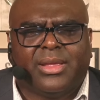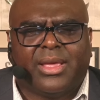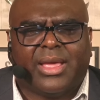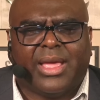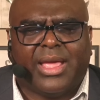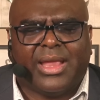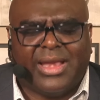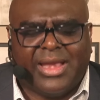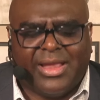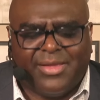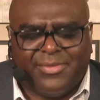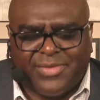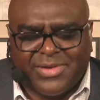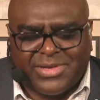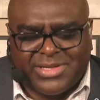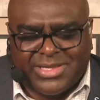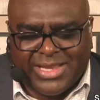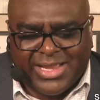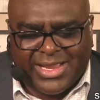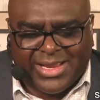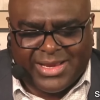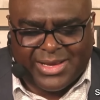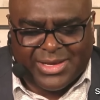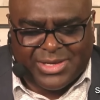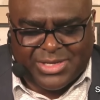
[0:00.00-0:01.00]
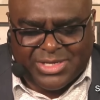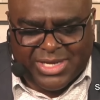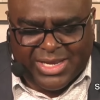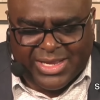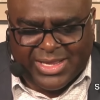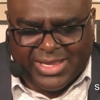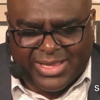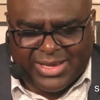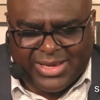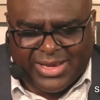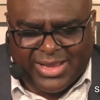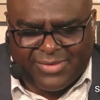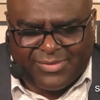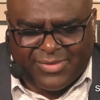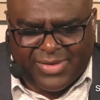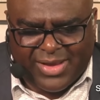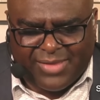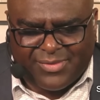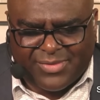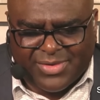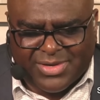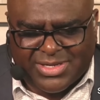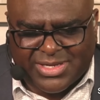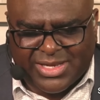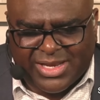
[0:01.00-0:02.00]
I've never seen a chicken. I've
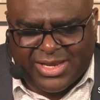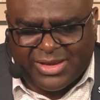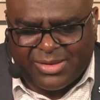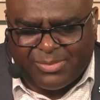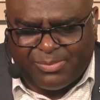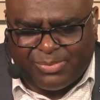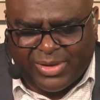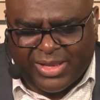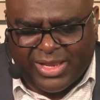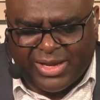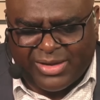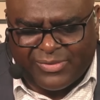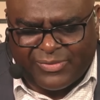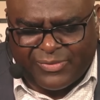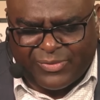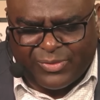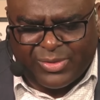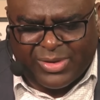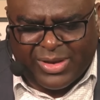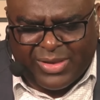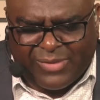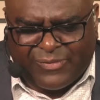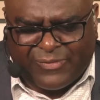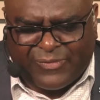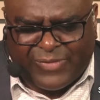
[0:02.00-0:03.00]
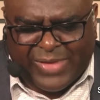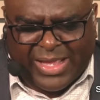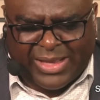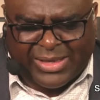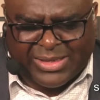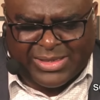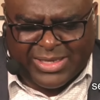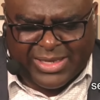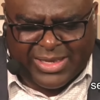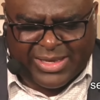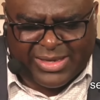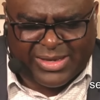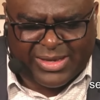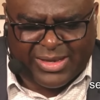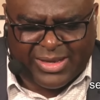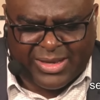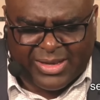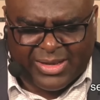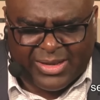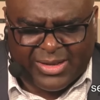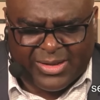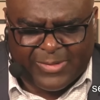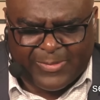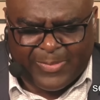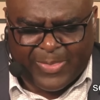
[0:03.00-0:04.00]
never seen a plate of food. I felt it
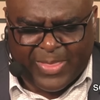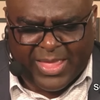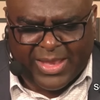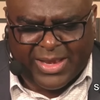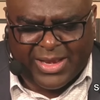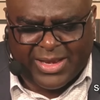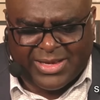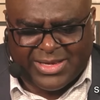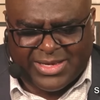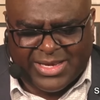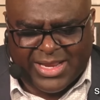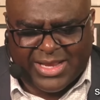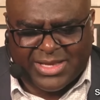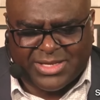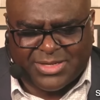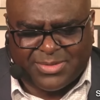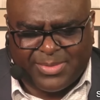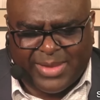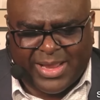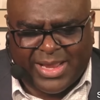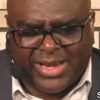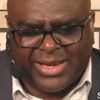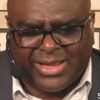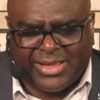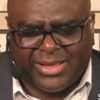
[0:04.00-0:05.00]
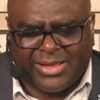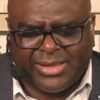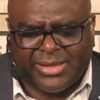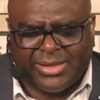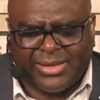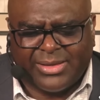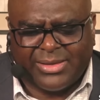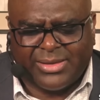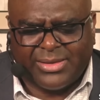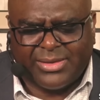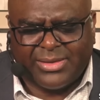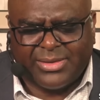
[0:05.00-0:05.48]
and it tastes mighty good.